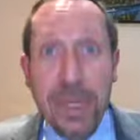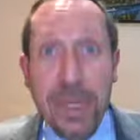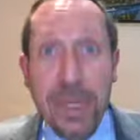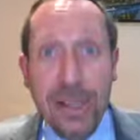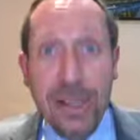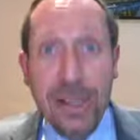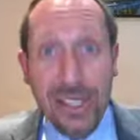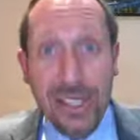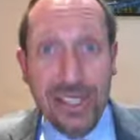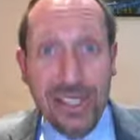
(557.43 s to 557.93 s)

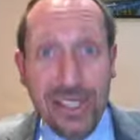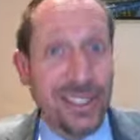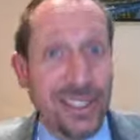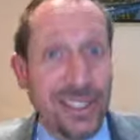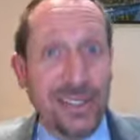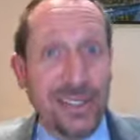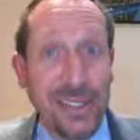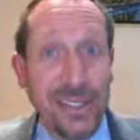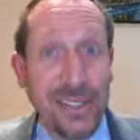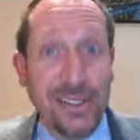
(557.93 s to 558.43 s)
Because it's
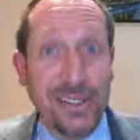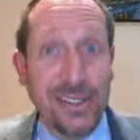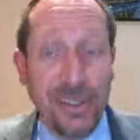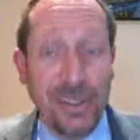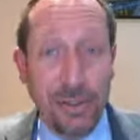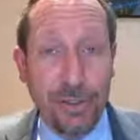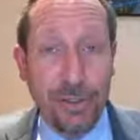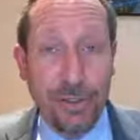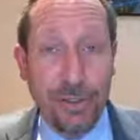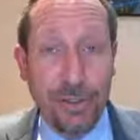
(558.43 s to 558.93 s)
considered
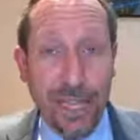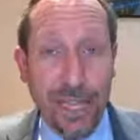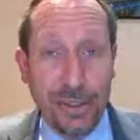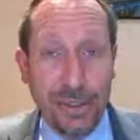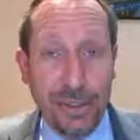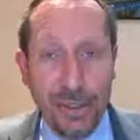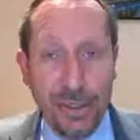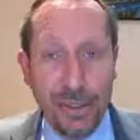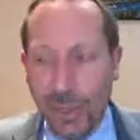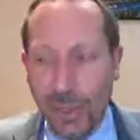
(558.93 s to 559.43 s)
self
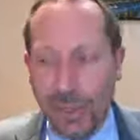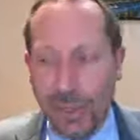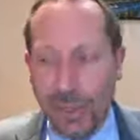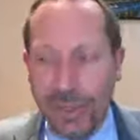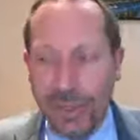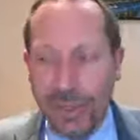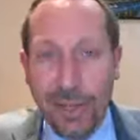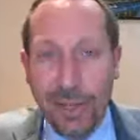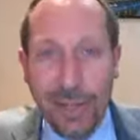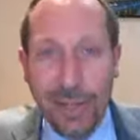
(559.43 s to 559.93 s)
defense. What's
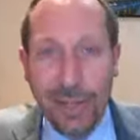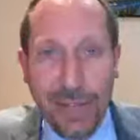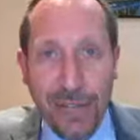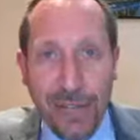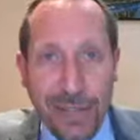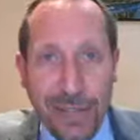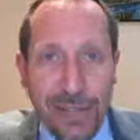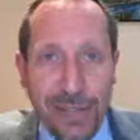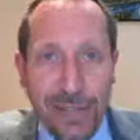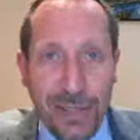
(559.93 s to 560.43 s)
the self
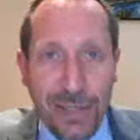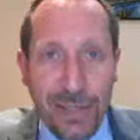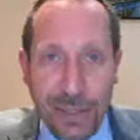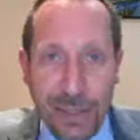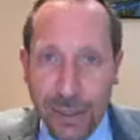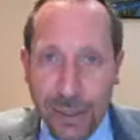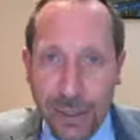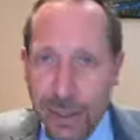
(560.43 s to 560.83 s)
defense?